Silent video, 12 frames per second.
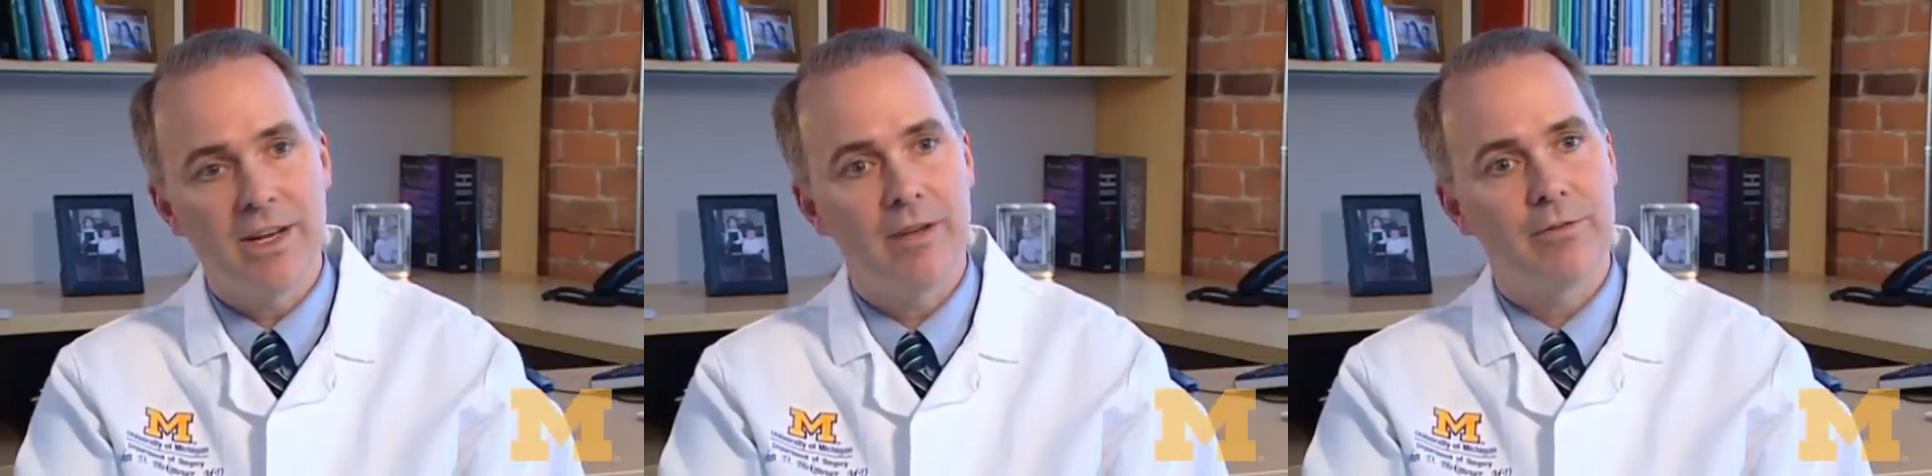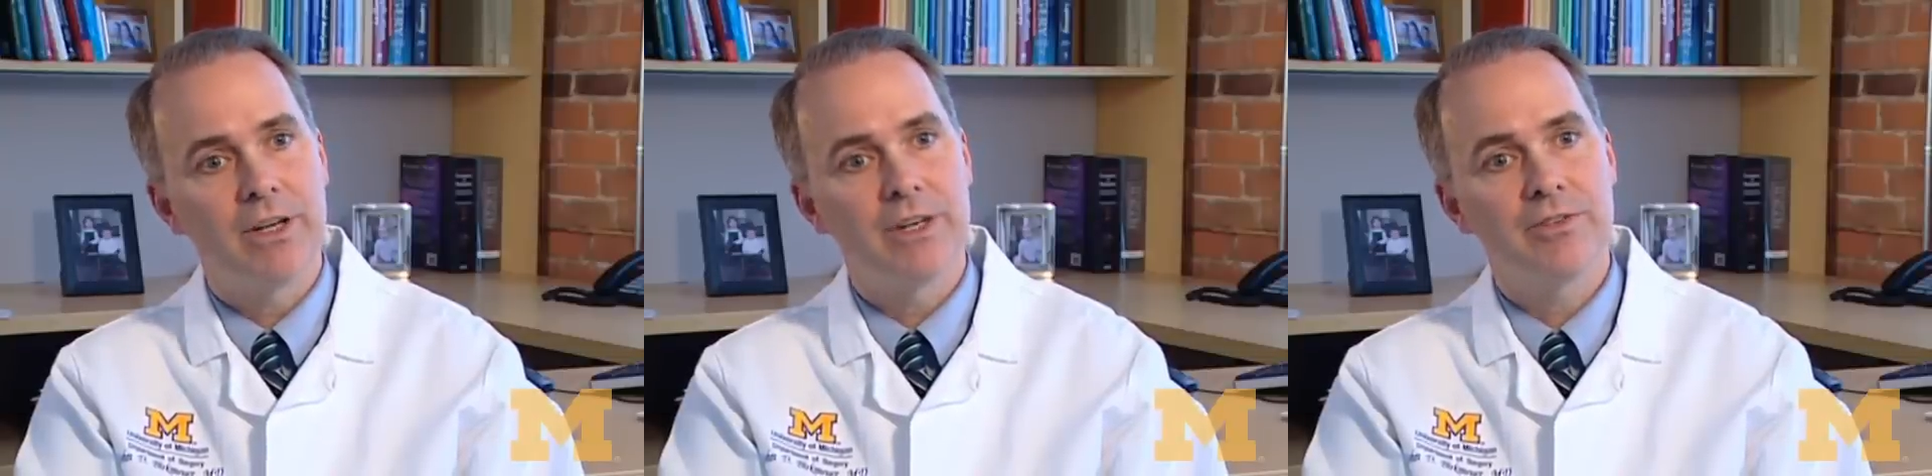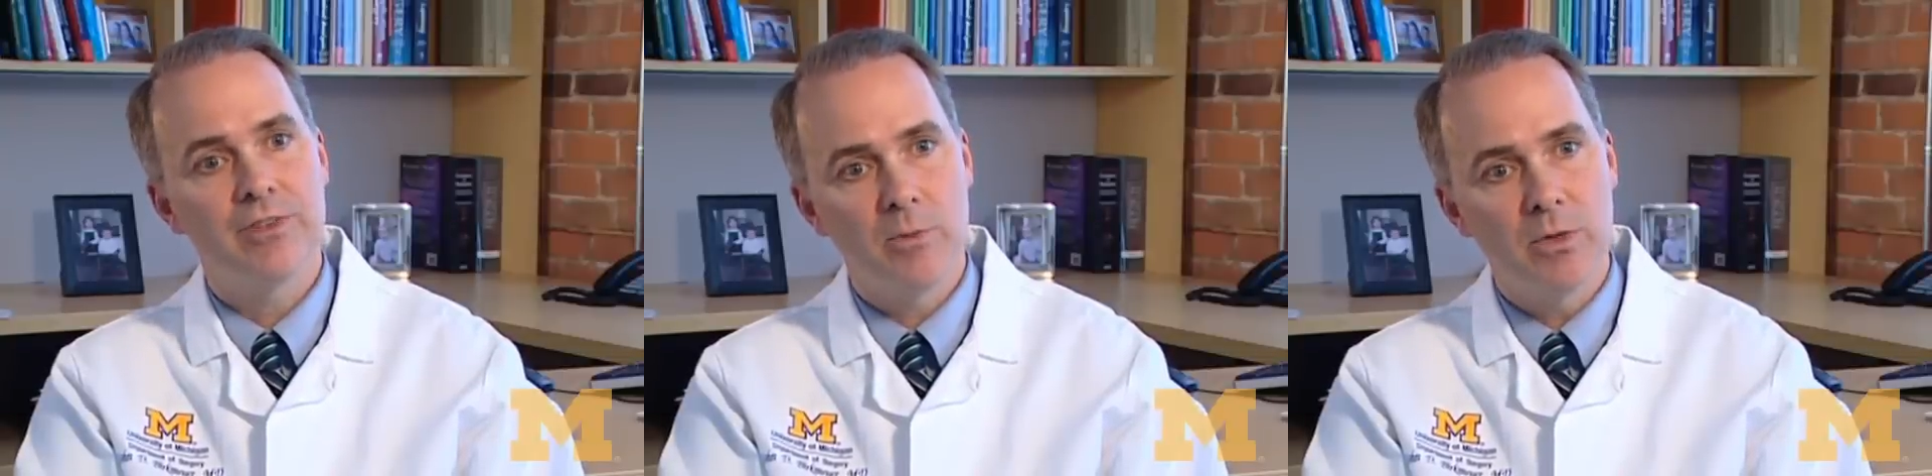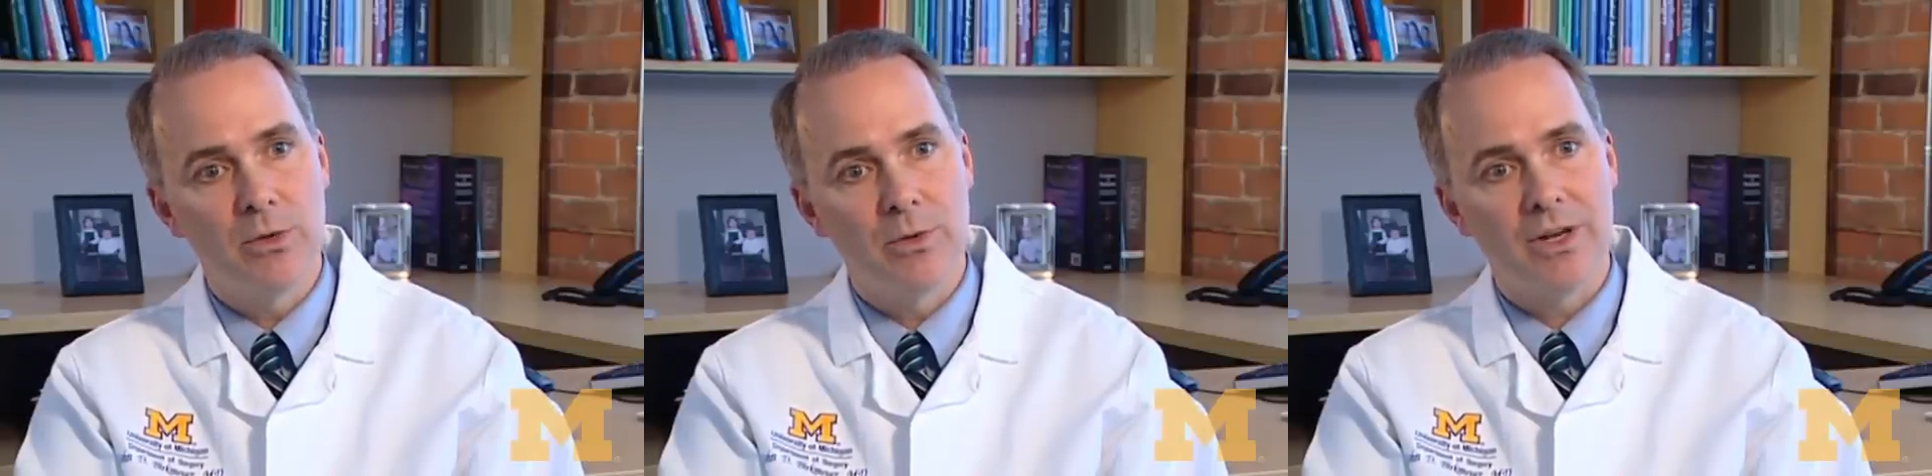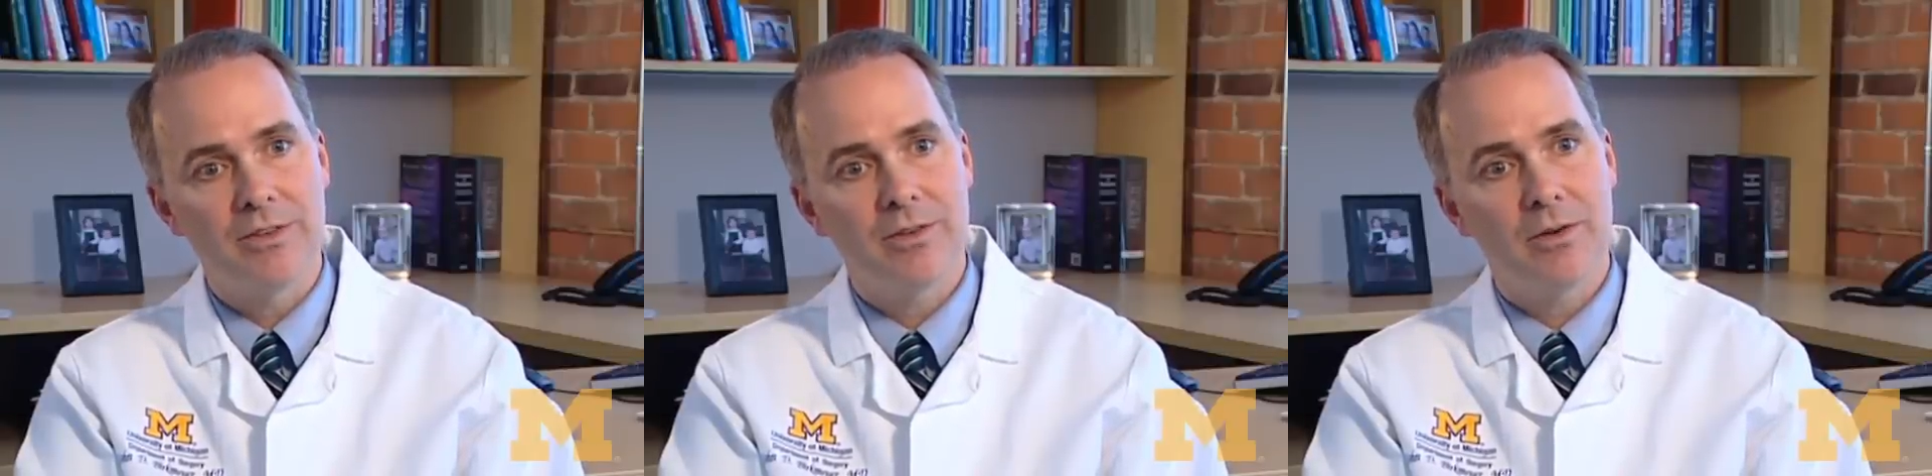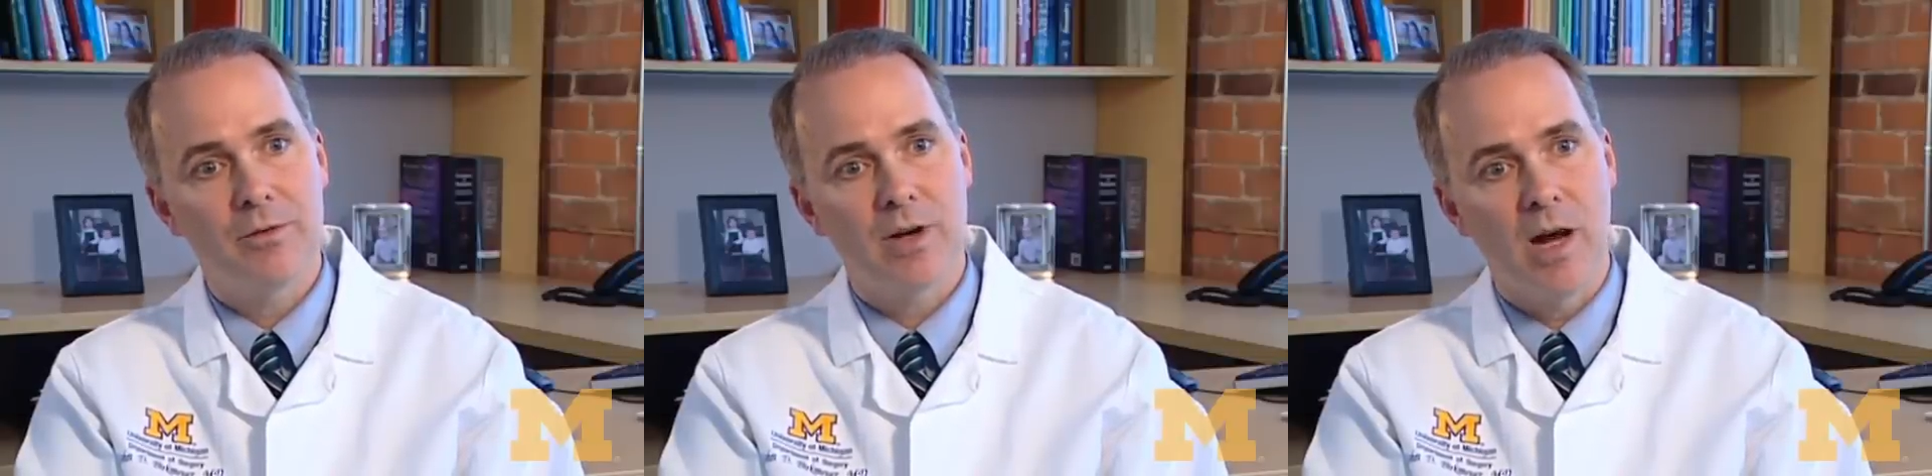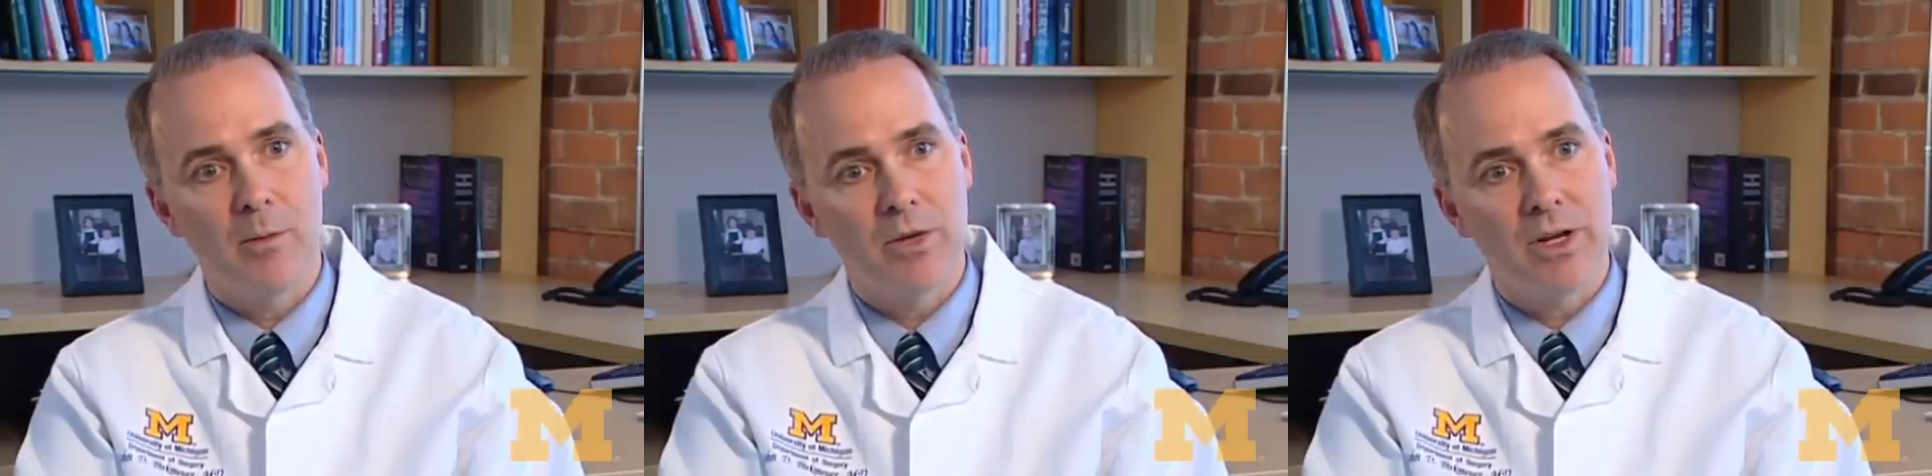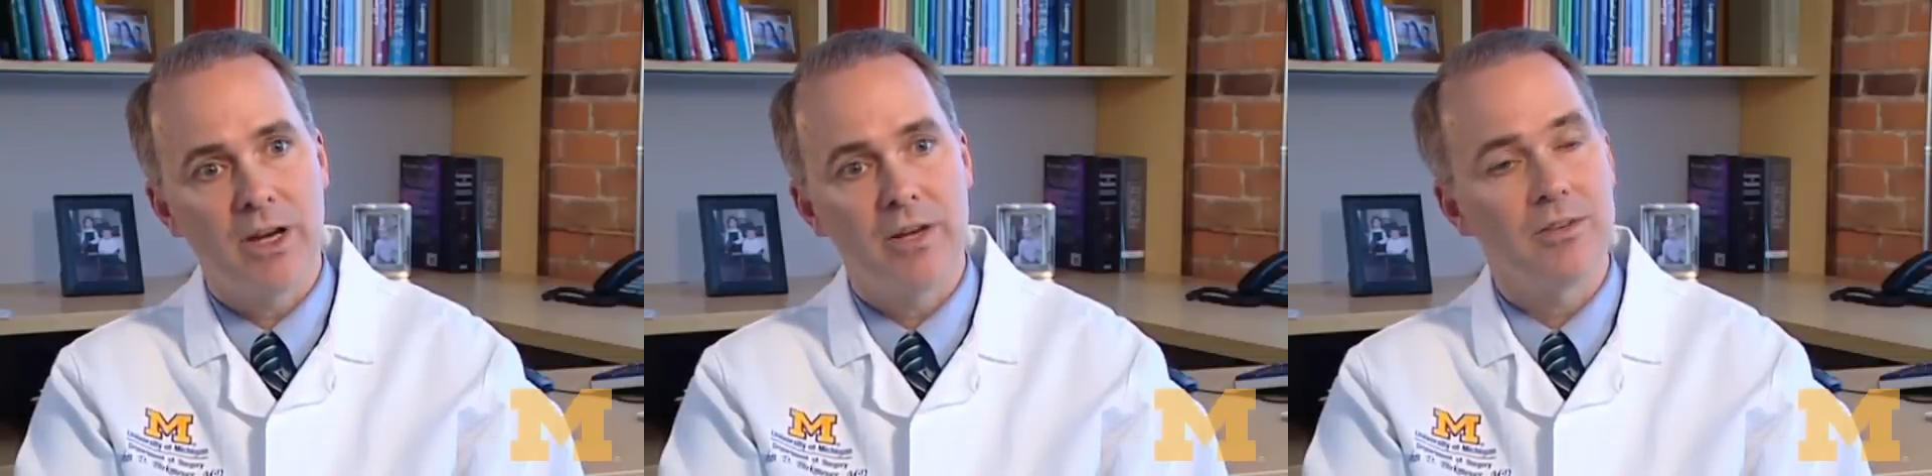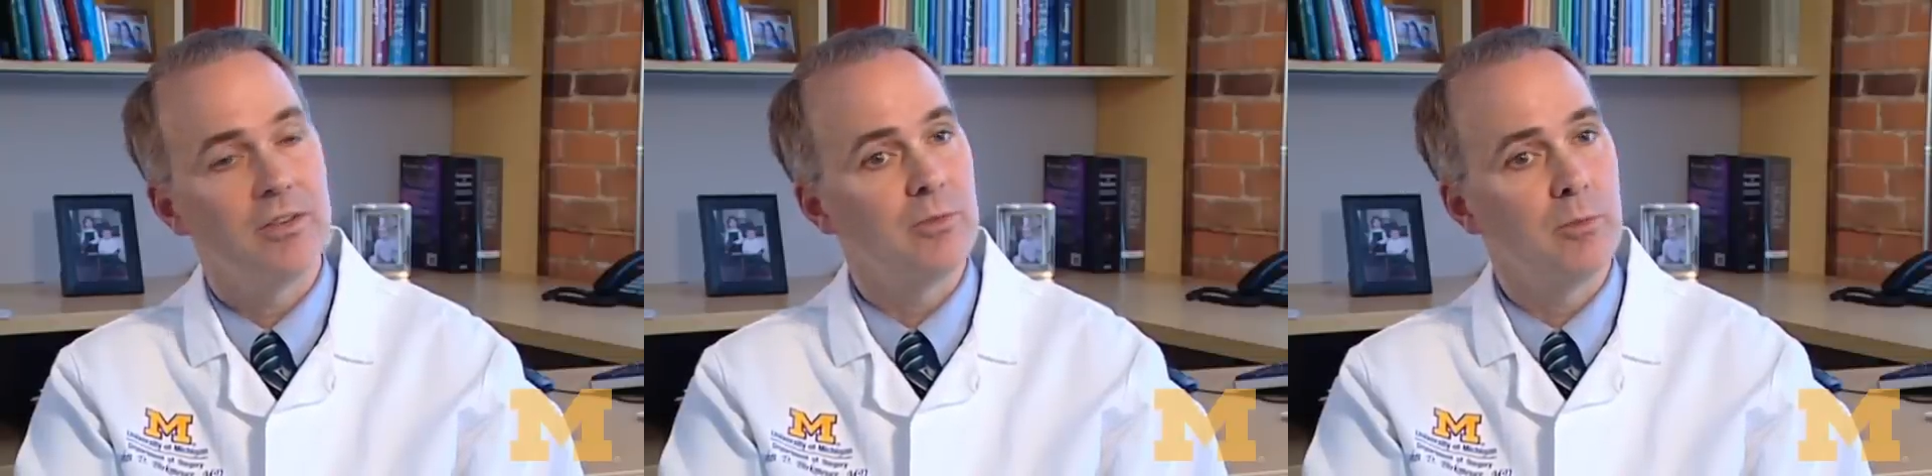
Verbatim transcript: have very similar rates of complications,